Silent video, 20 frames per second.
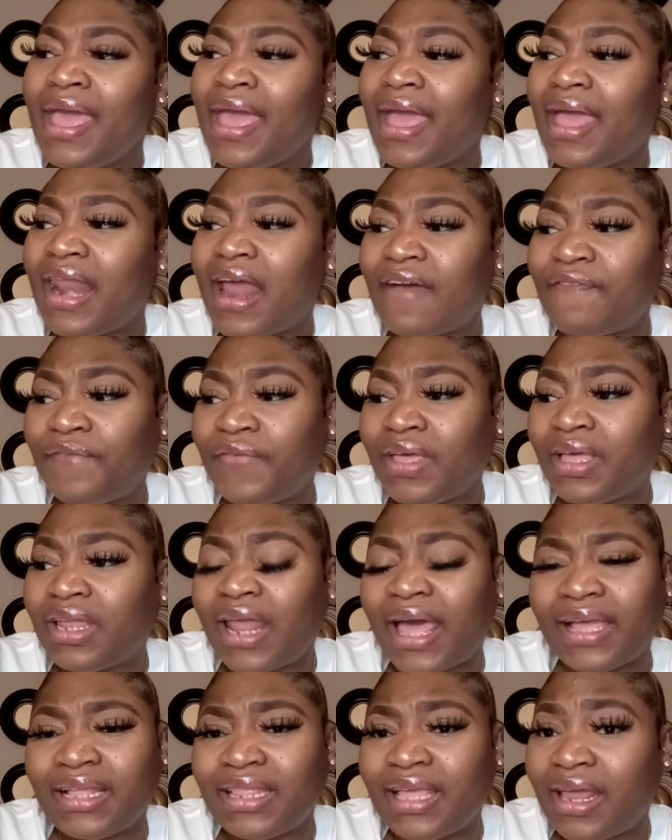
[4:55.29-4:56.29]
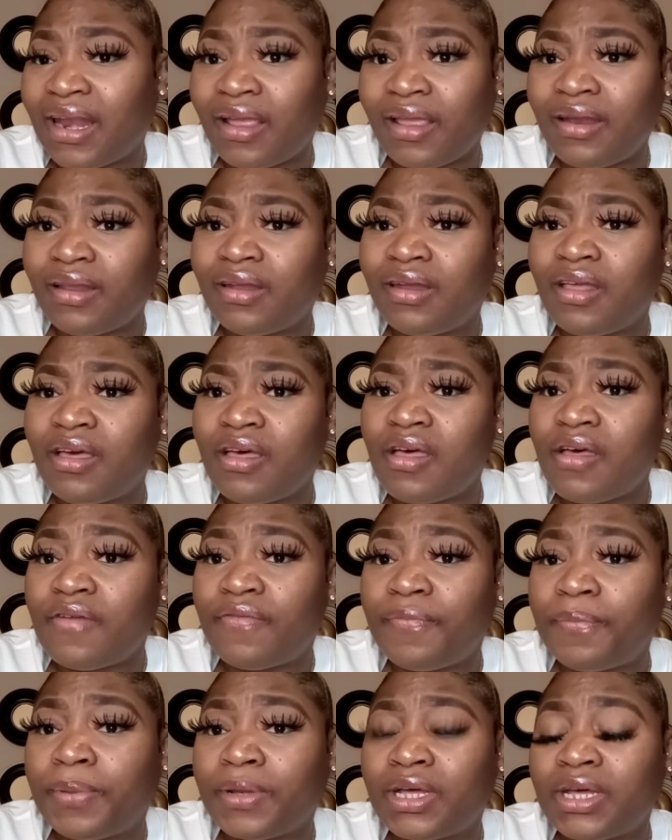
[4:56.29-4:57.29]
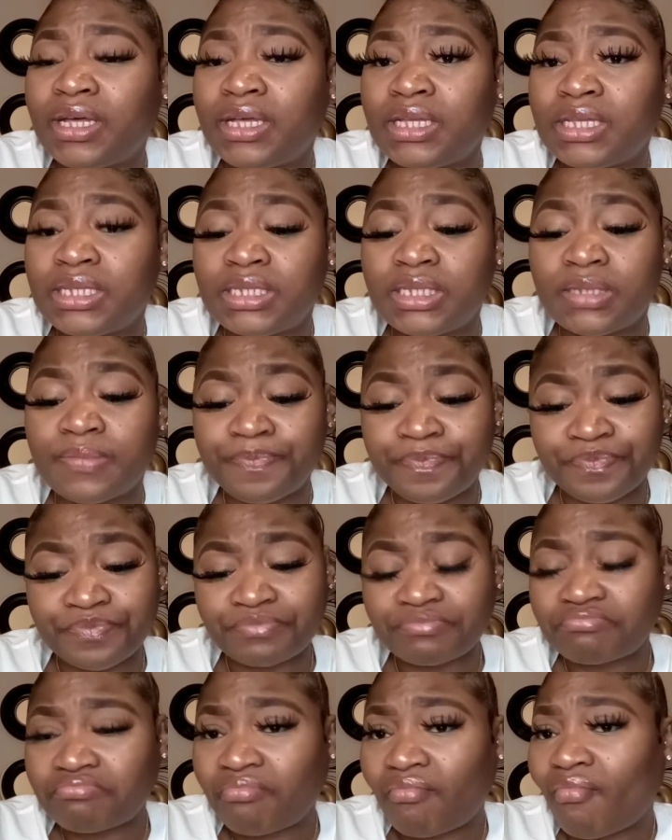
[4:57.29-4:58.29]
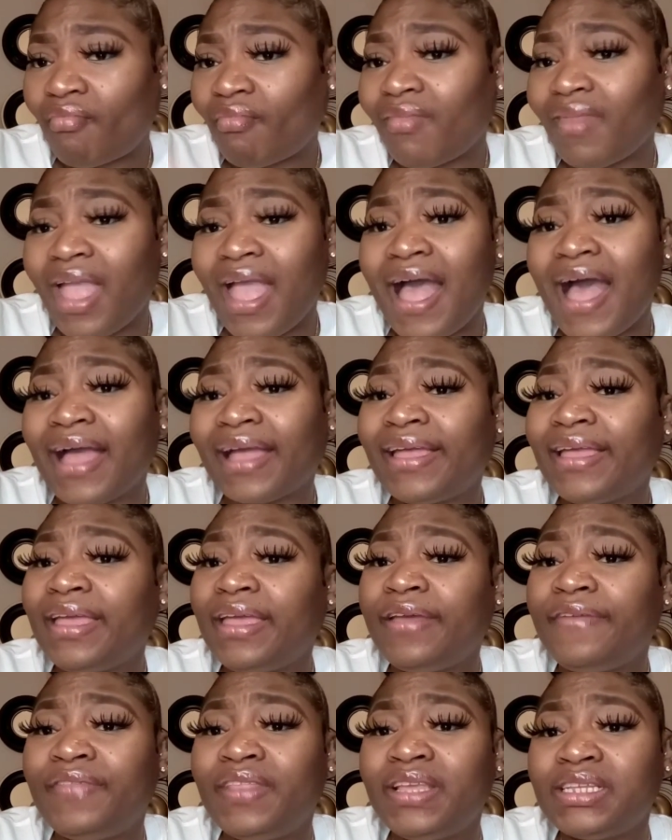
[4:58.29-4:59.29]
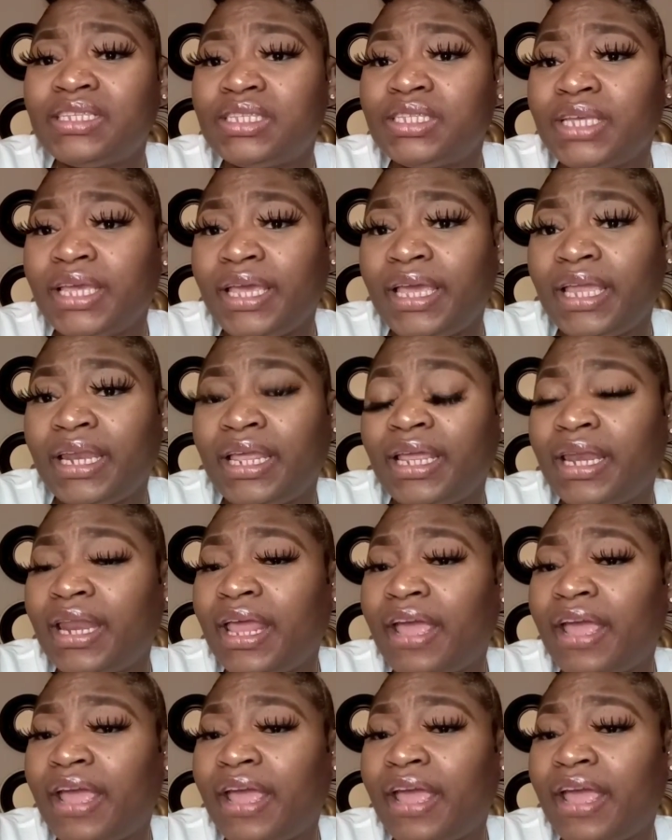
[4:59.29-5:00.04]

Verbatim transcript: And I feel like that ain't enough because I can give this to any